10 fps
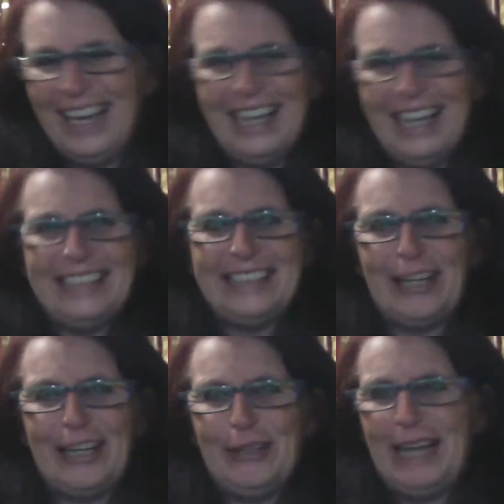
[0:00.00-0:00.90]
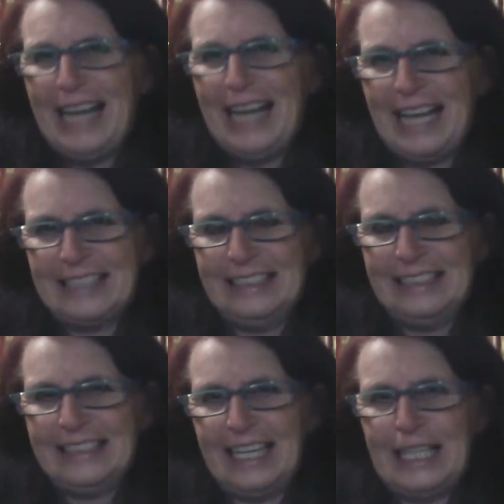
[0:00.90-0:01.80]
So it
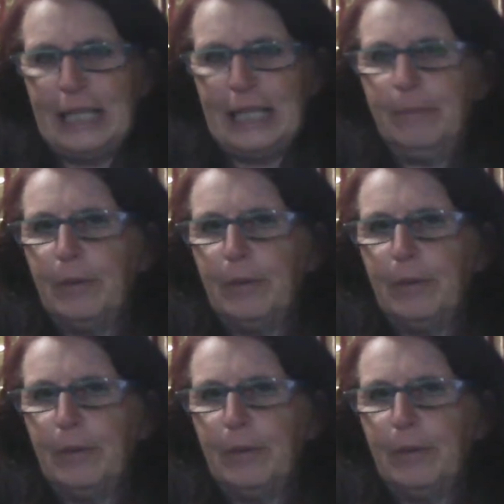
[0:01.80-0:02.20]
hasn't taken.